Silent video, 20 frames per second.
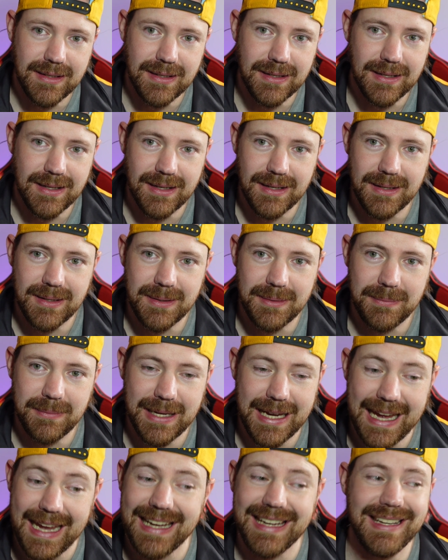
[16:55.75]

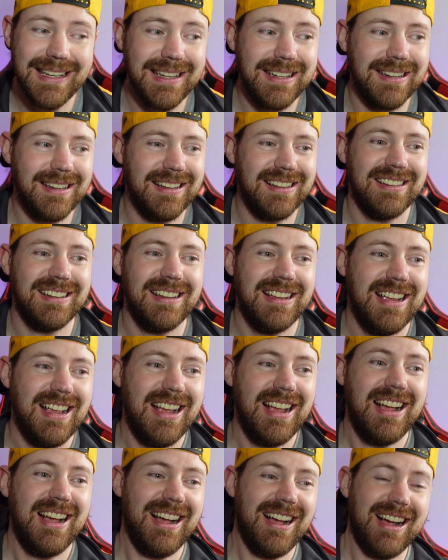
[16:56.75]
And
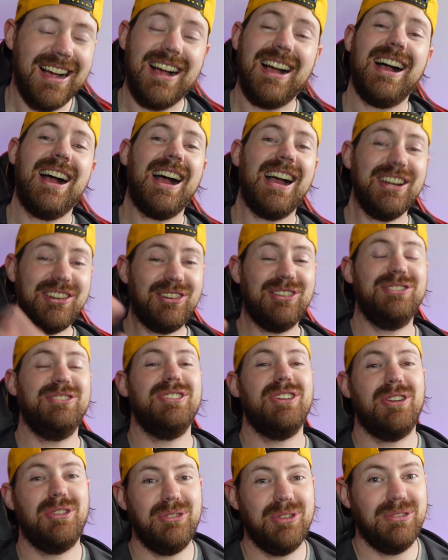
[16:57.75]
I don't
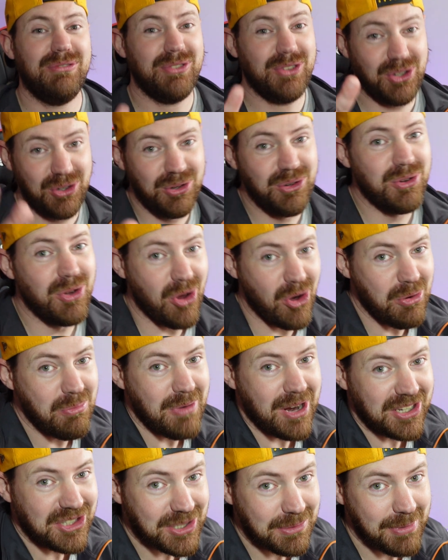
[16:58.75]
know if you know
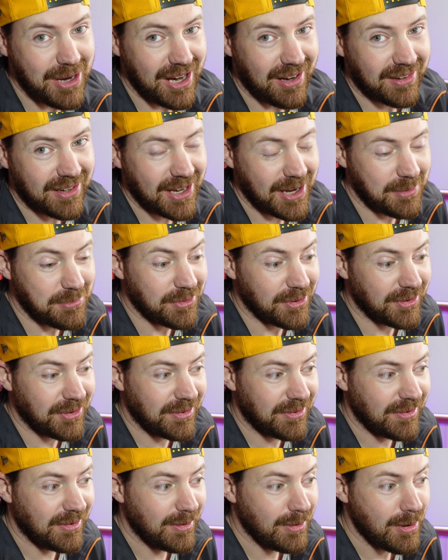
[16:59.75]
much about
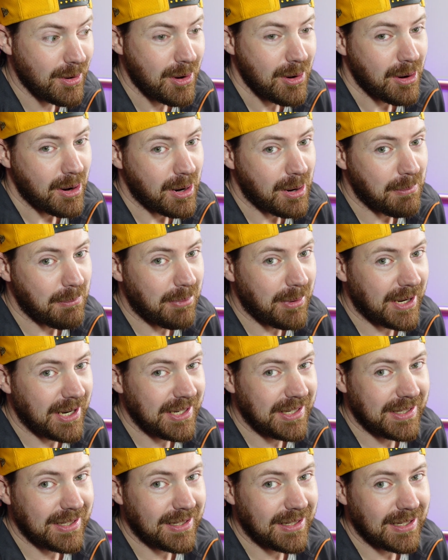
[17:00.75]
cameras,
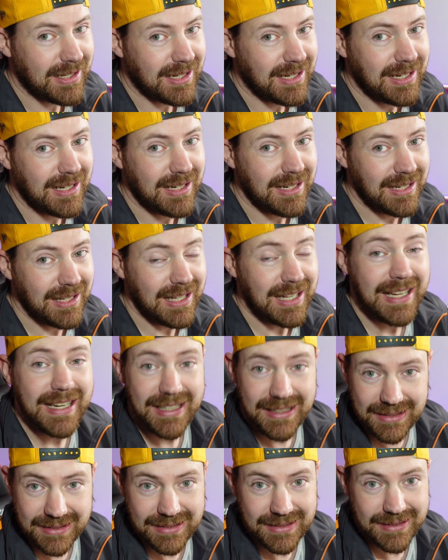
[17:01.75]
but
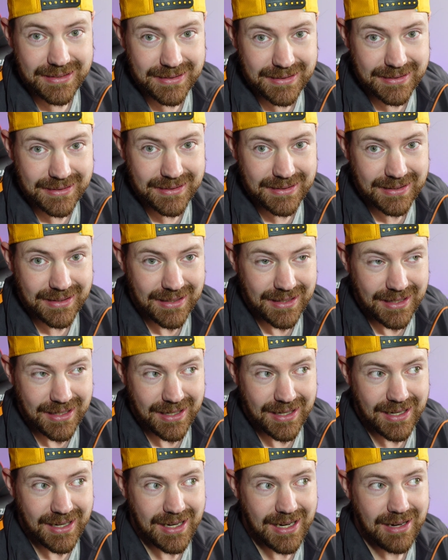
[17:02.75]
lenses
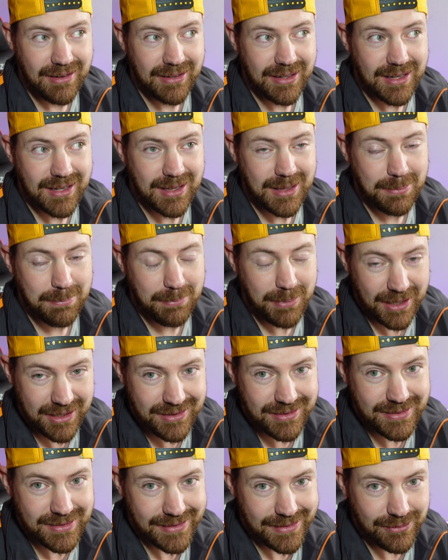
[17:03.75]
are
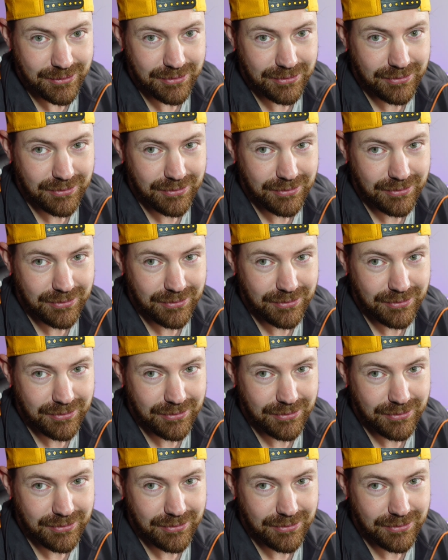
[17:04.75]
expensive